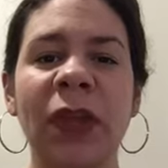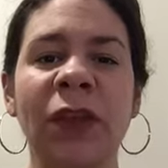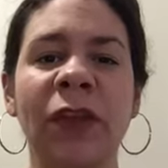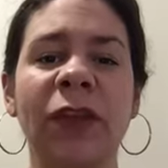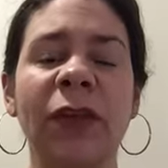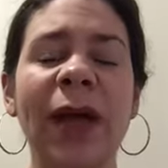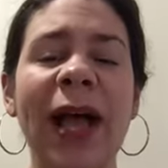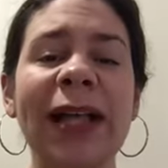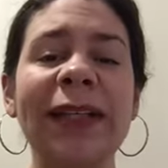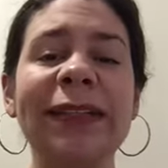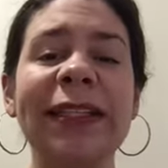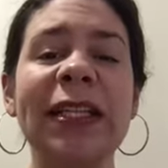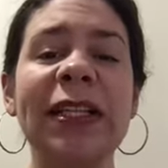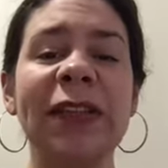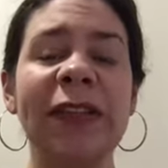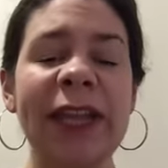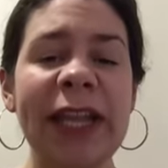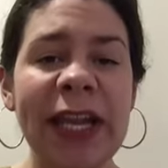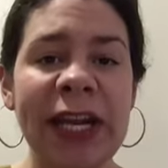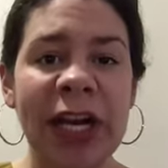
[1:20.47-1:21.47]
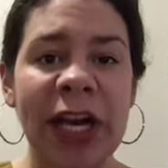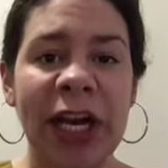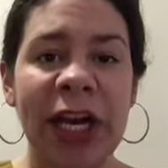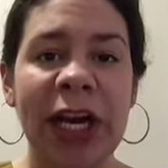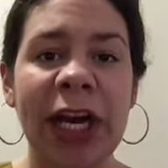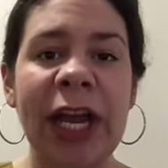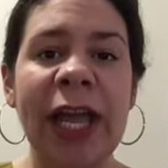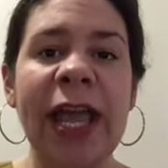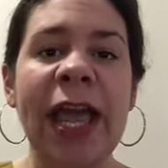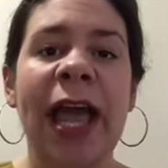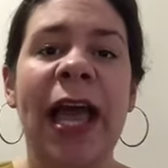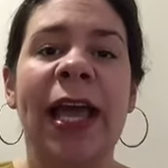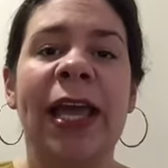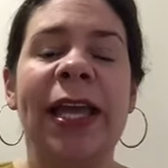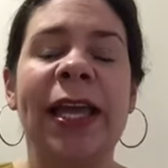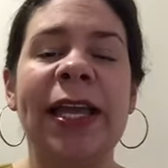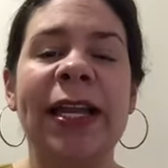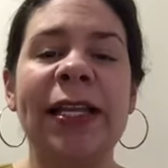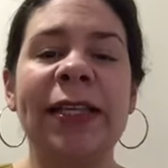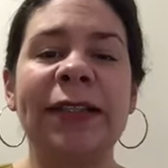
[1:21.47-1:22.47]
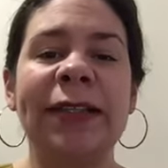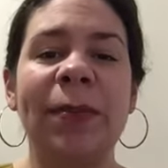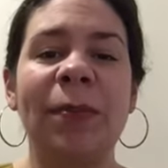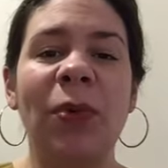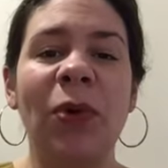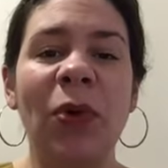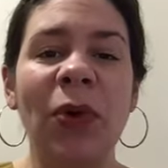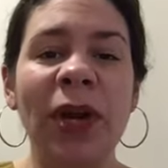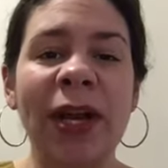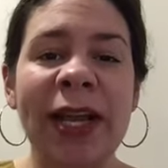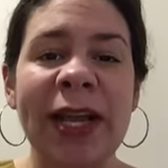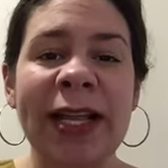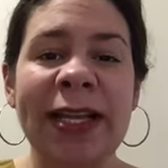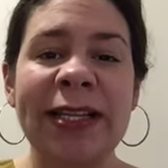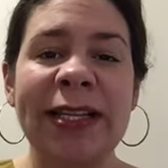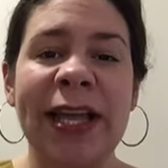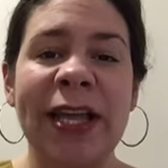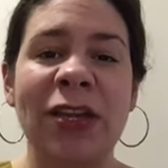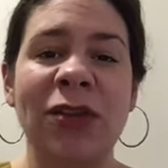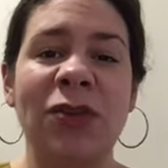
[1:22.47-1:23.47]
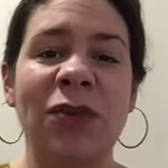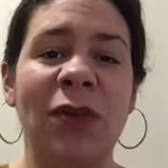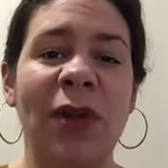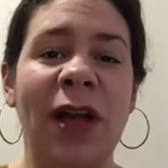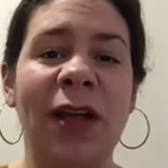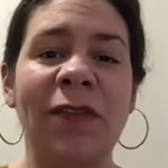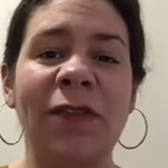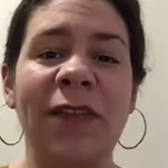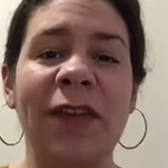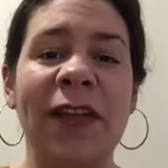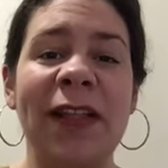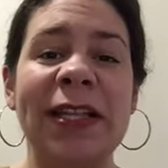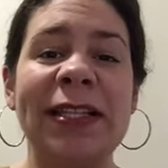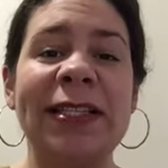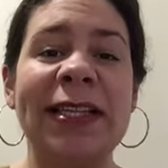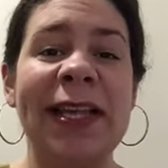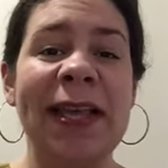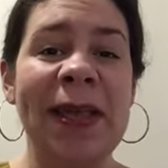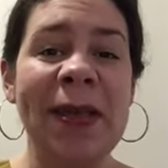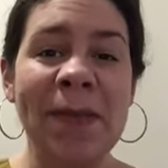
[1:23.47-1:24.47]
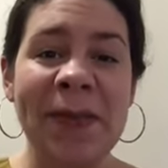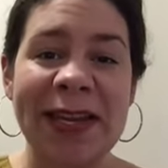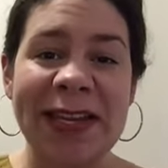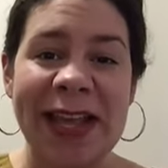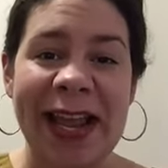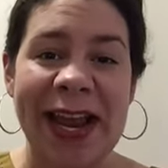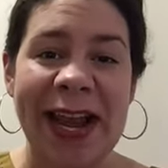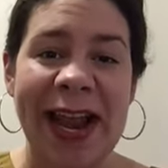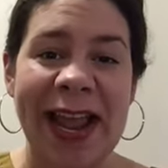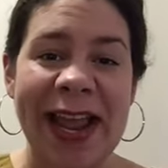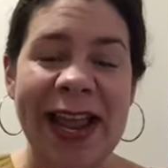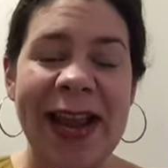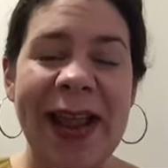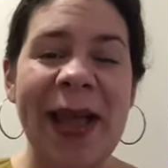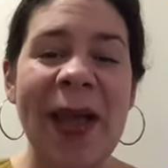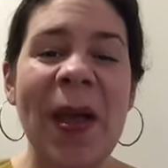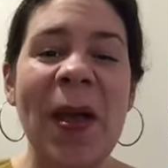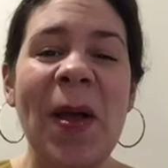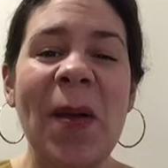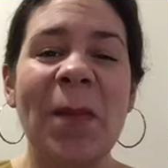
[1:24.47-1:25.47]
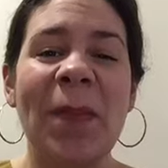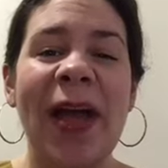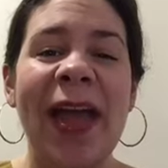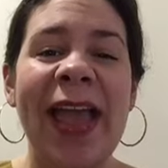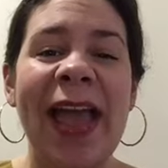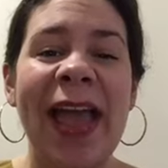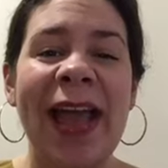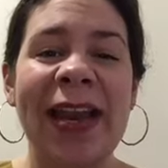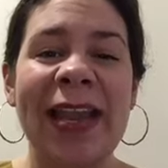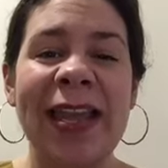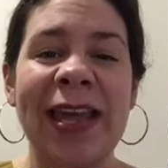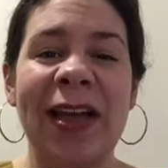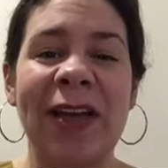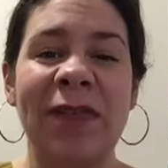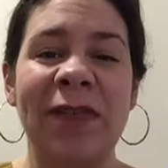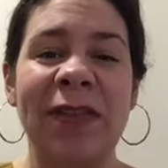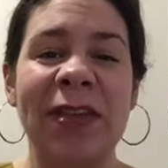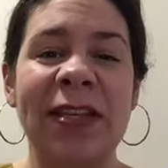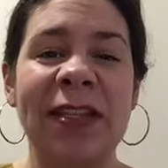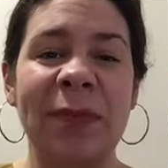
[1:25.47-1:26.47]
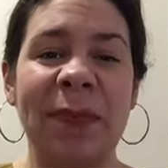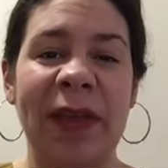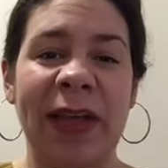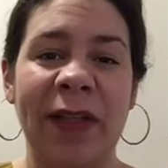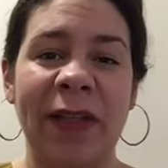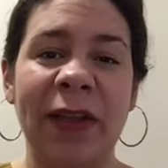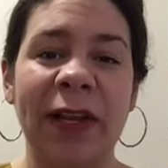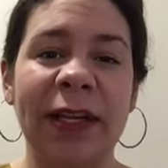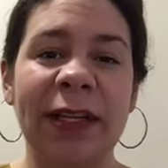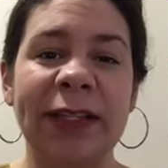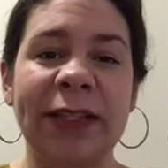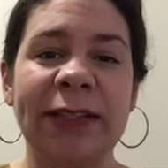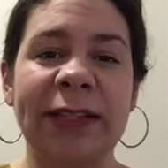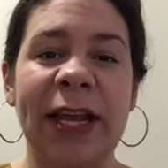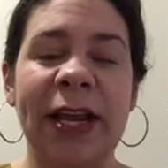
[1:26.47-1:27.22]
So as a leader, it is important that you do not feel intimidated by any of these pillars.